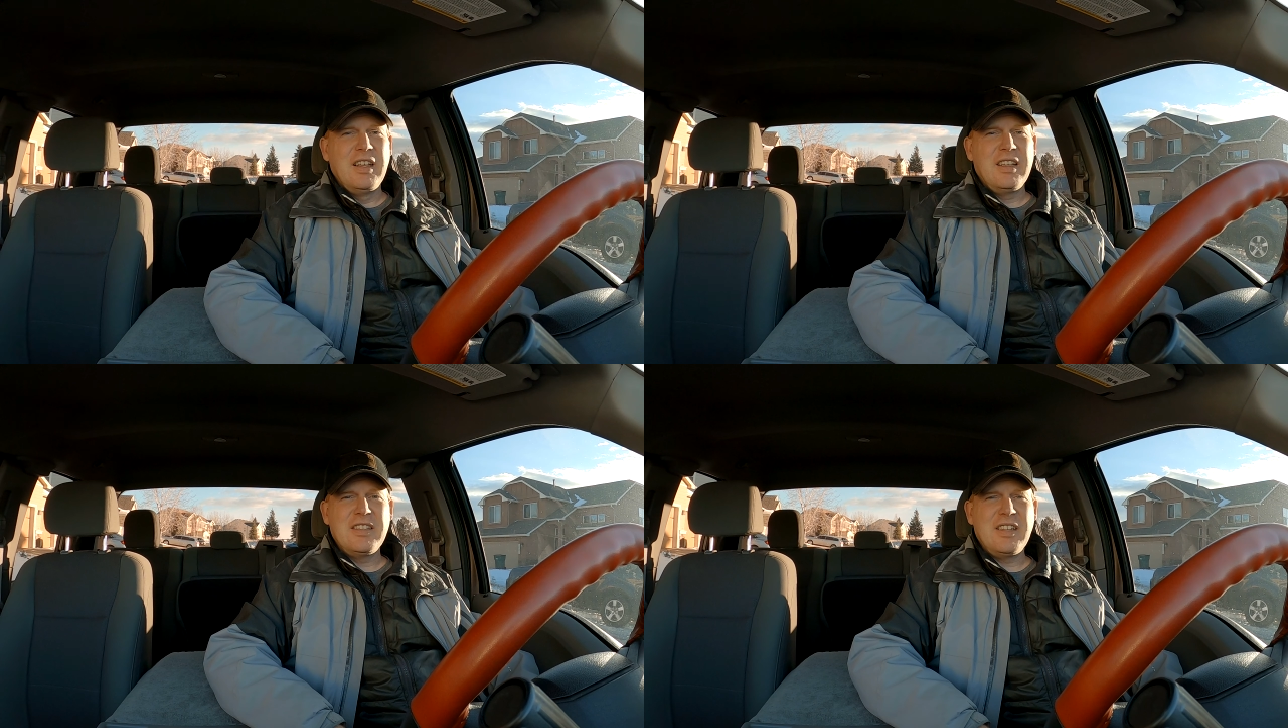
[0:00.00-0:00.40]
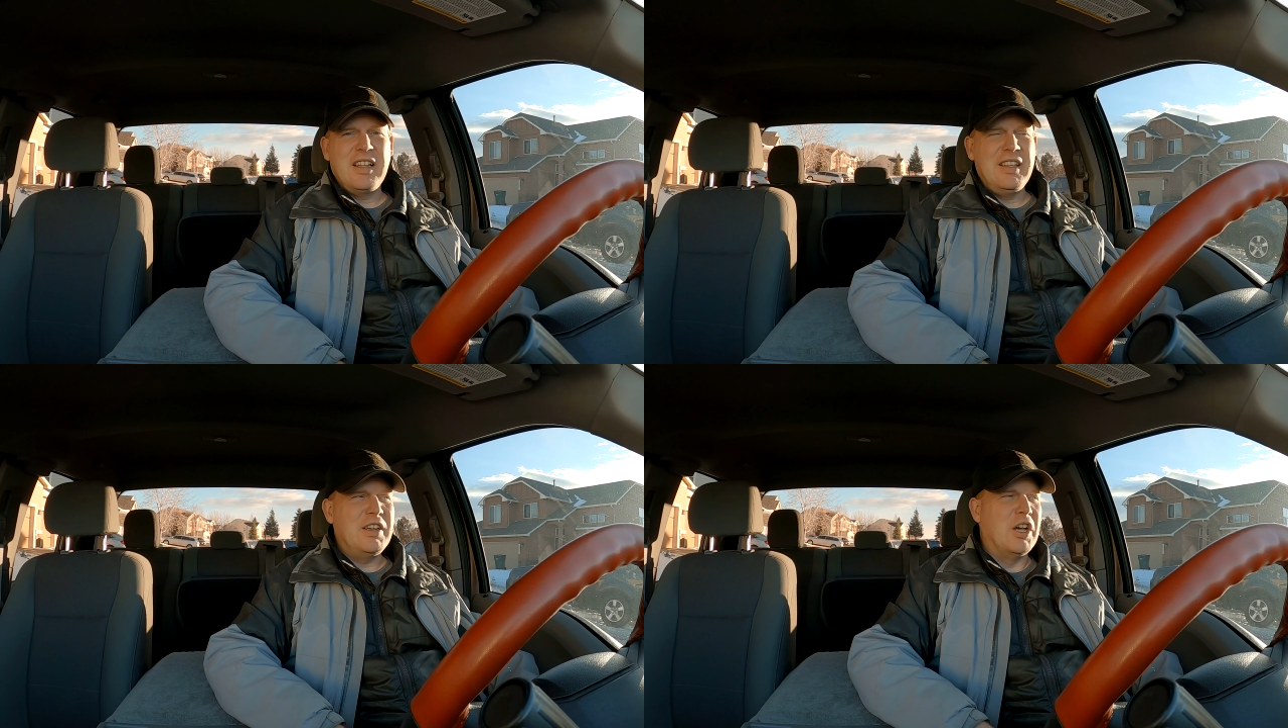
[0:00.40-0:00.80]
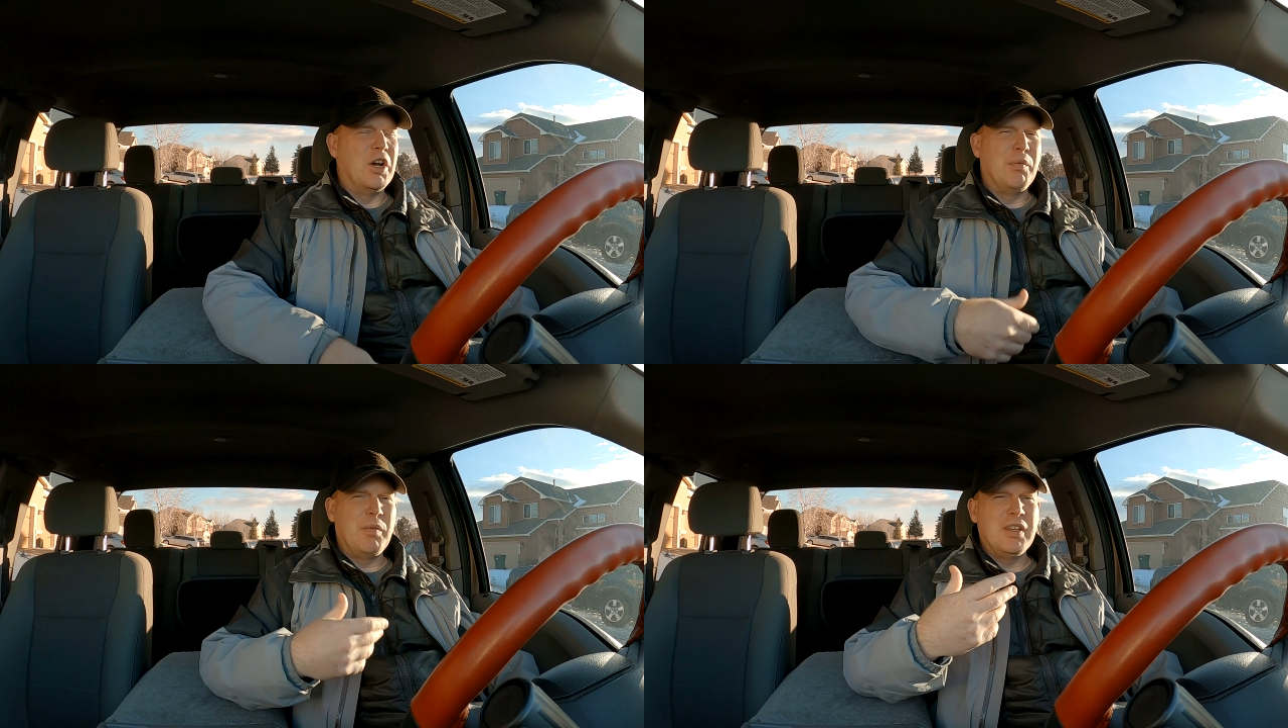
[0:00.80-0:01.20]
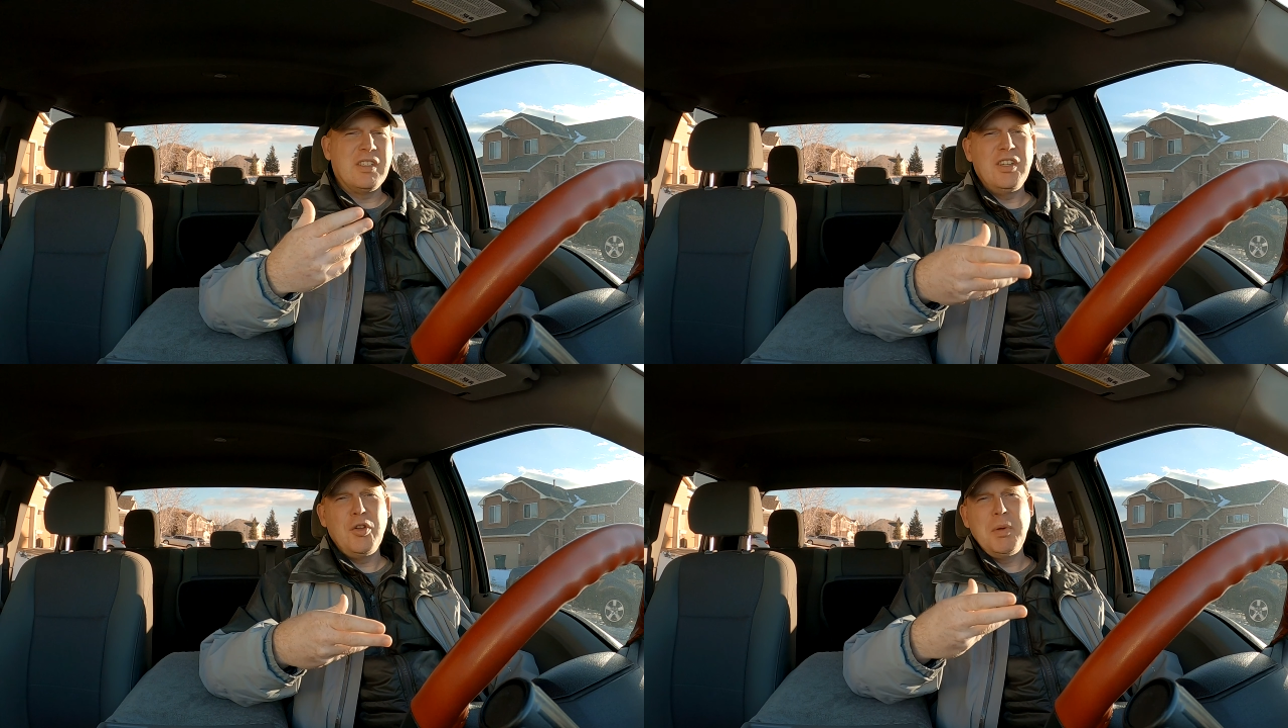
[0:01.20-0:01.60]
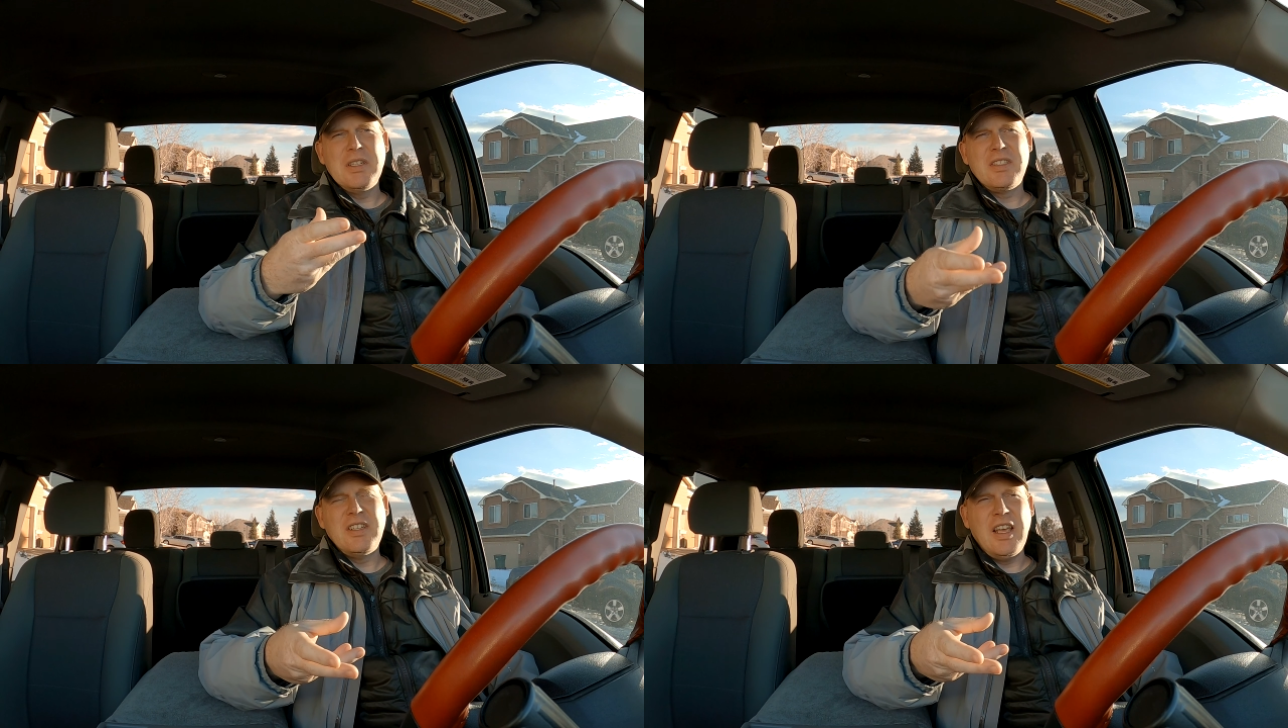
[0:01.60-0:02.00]
Because it's a little
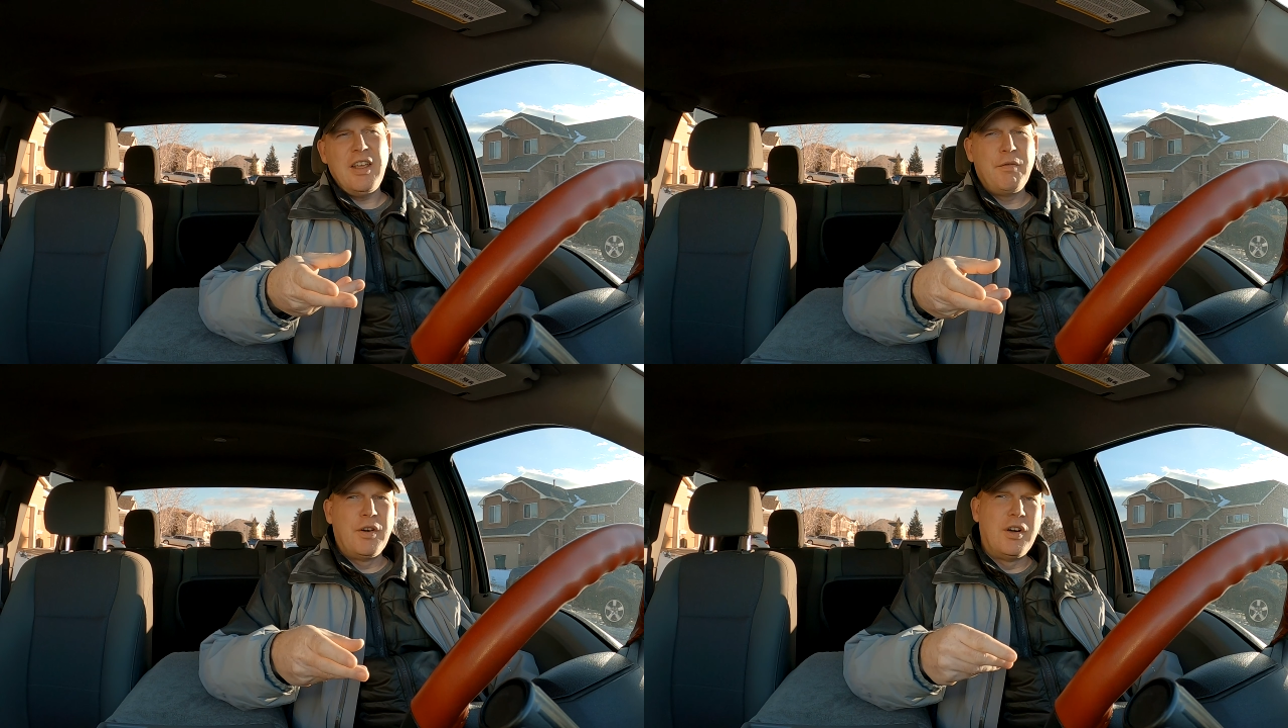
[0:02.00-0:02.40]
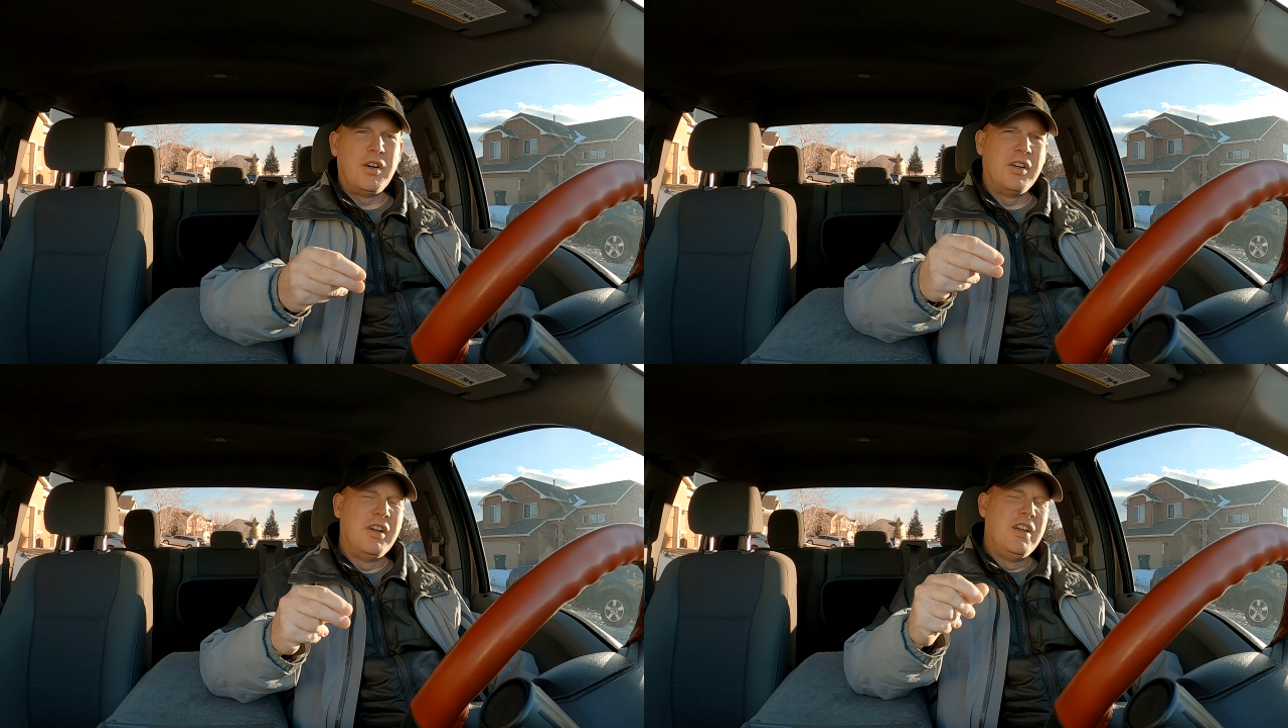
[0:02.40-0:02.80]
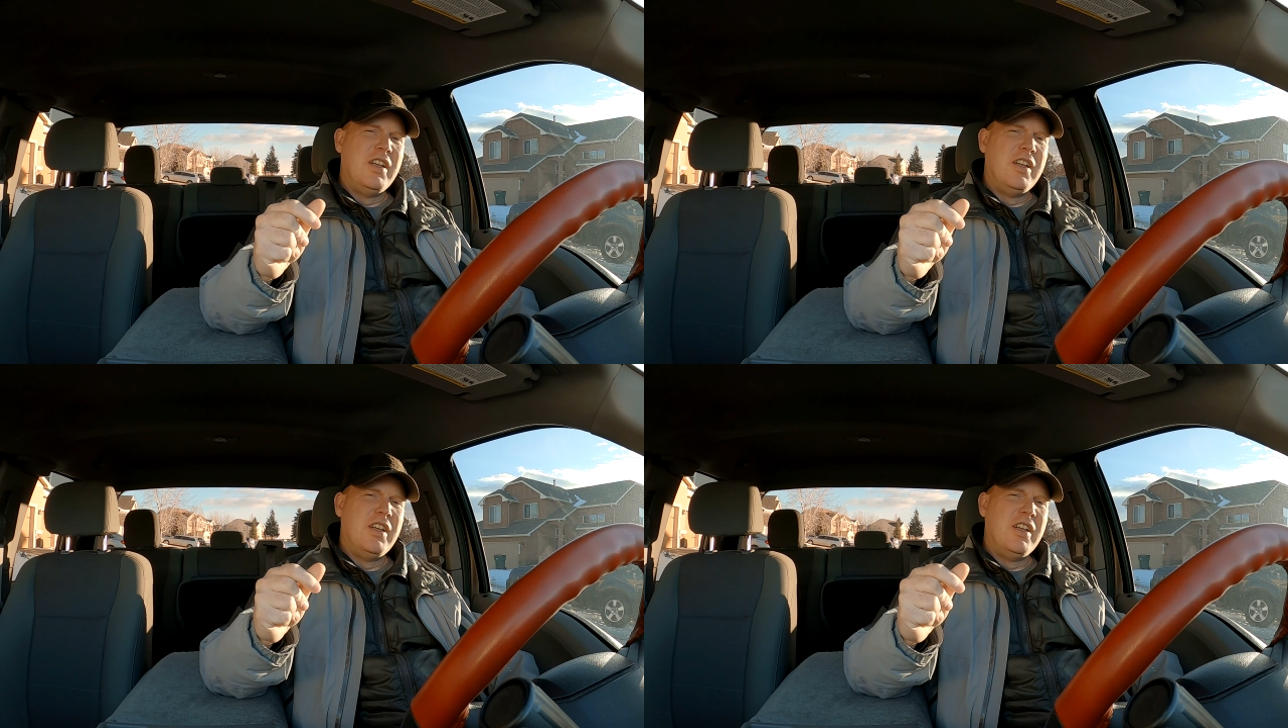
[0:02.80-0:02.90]
bit safer